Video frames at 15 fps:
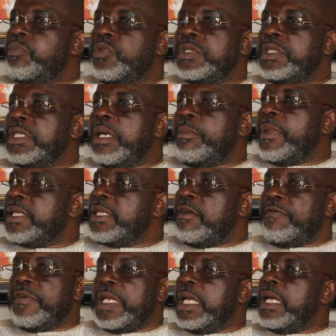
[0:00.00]
pushed the
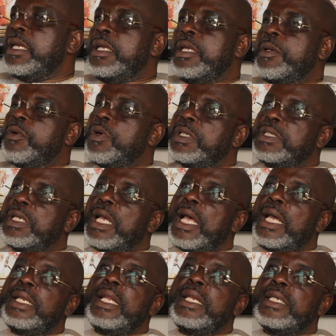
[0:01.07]
matter further. But
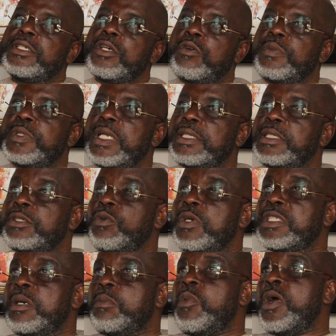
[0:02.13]
under the circumstances, it
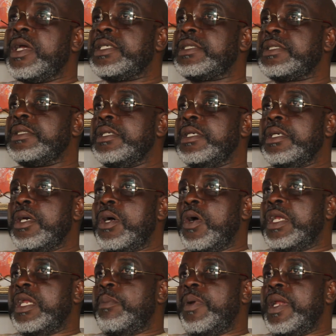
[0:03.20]
was the boys
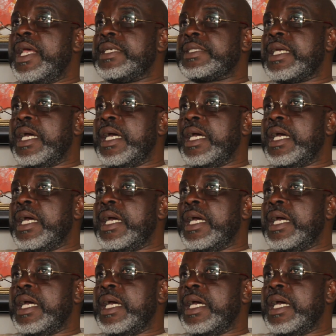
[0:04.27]
or the players'